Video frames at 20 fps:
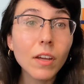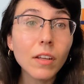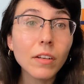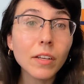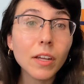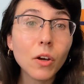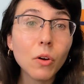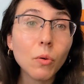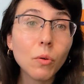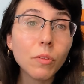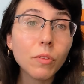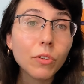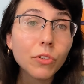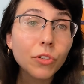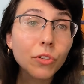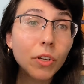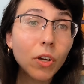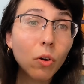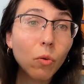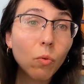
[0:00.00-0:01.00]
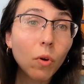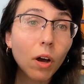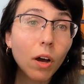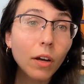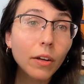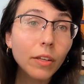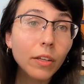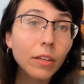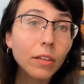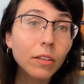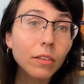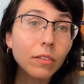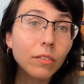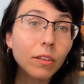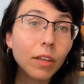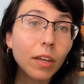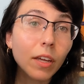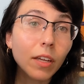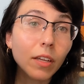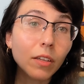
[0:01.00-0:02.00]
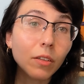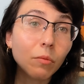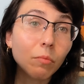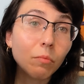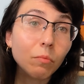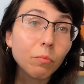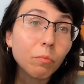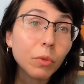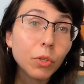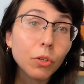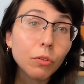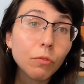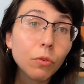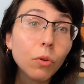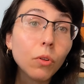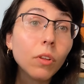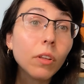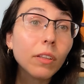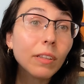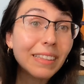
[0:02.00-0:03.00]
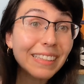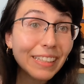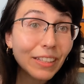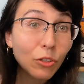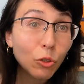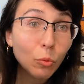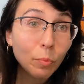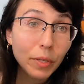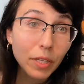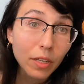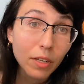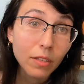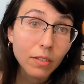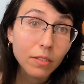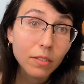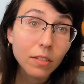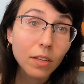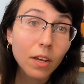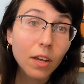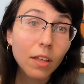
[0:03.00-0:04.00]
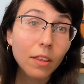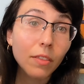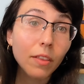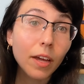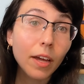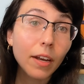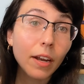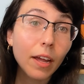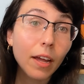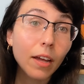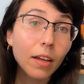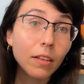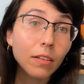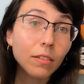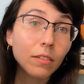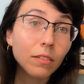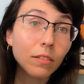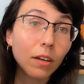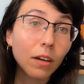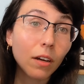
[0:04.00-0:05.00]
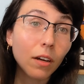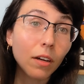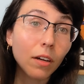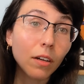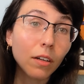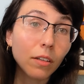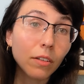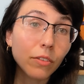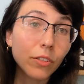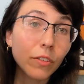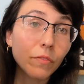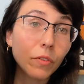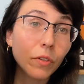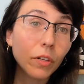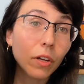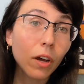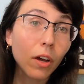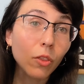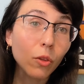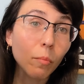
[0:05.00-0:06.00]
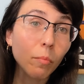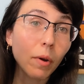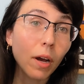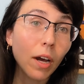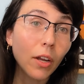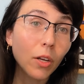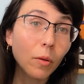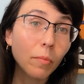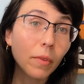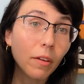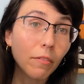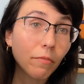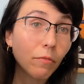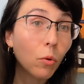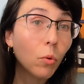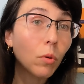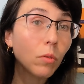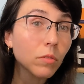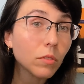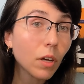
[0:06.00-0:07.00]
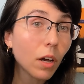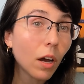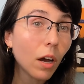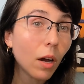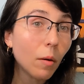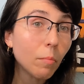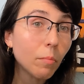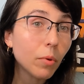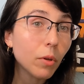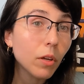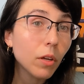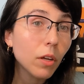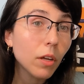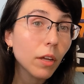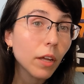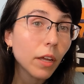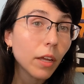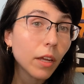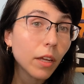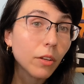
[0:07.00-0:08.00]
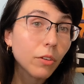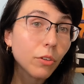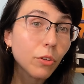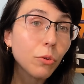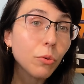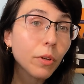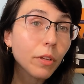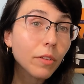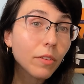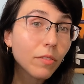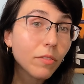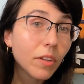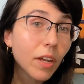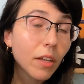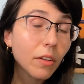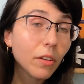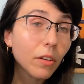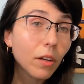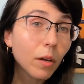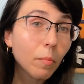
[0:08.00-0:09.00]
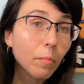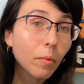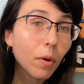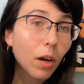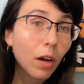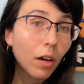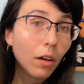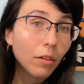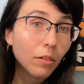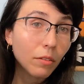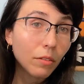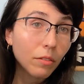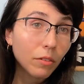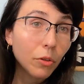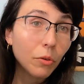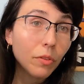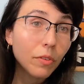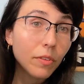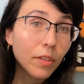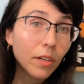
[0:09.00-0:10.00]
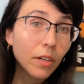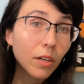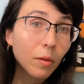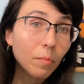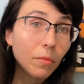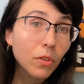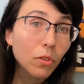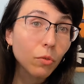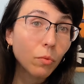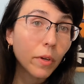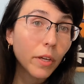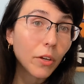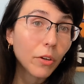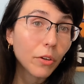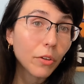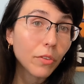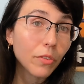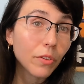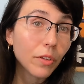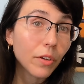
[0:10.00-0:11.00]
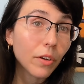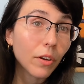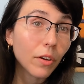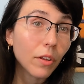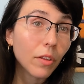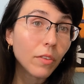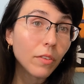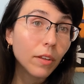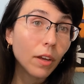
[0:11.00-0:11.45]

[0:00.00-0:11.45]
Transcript: Now the Chanel WOC is a beautiful little piece that has a divot on the bottom that folds up and you can stand it up on, you can stand it up this way or you can stand it on its